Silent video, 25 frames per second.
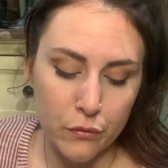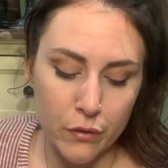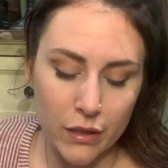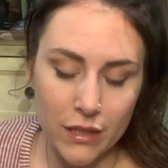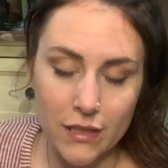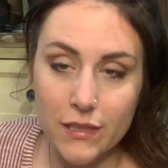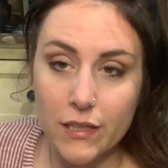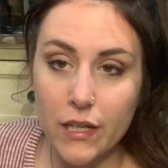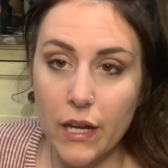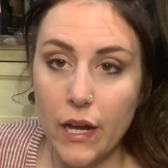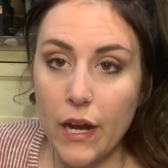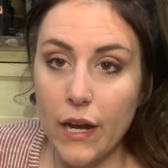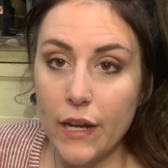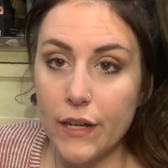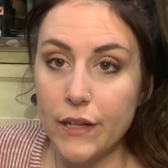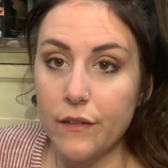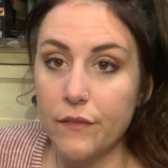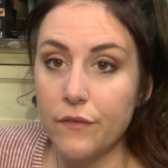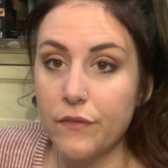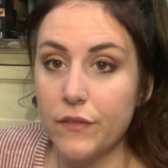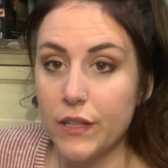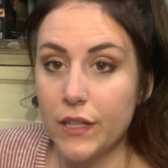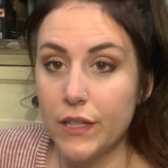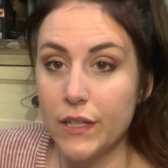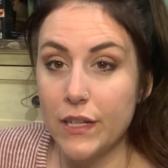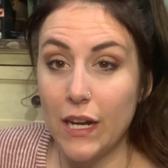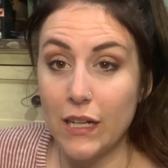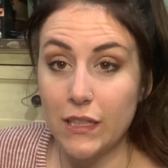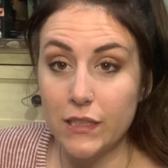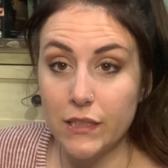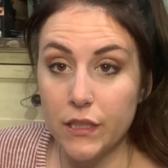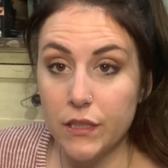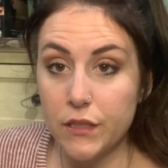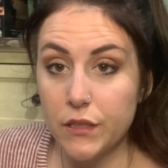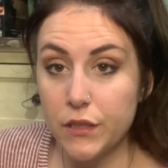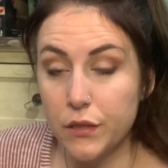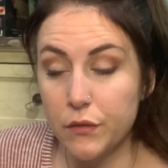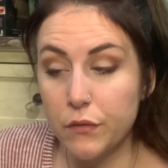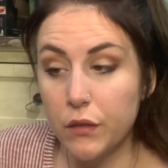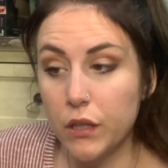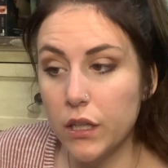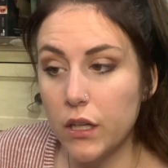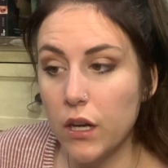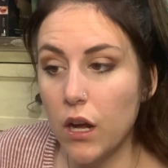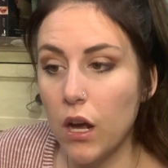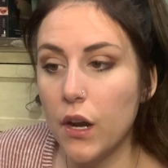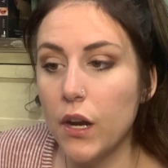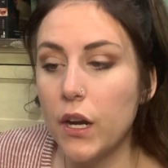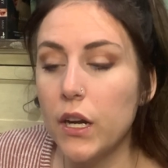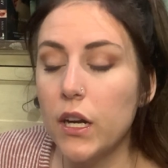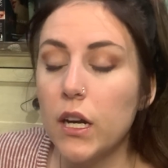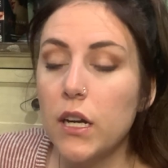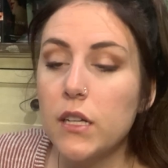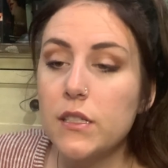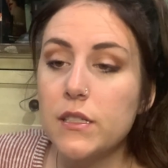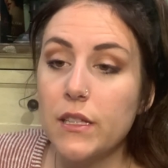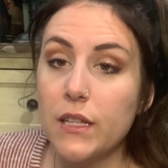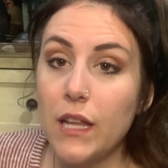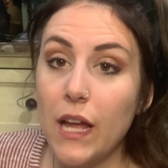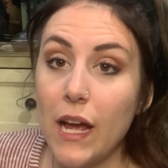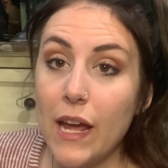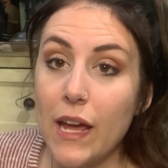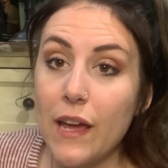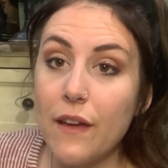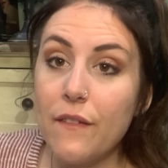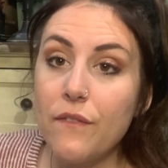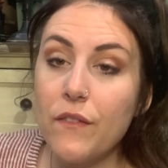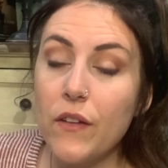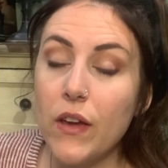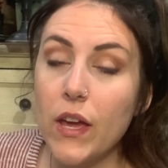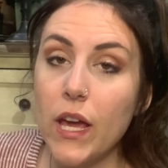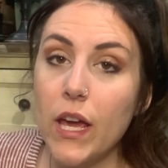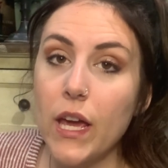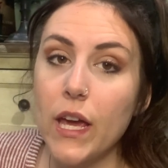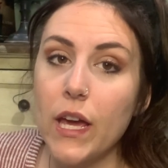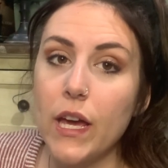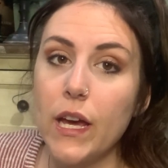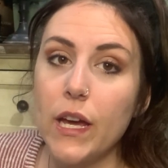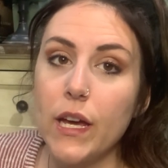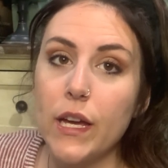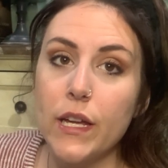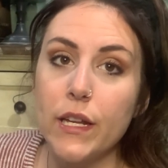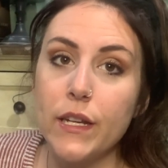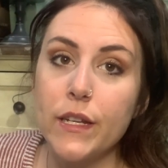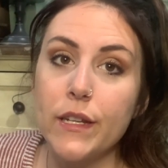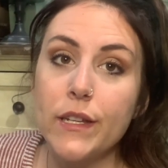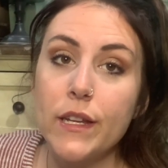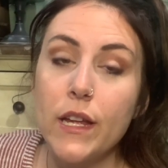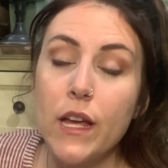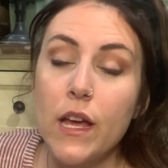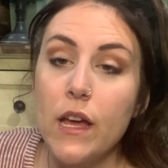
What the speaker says: is kind of connected to her daughter's life, and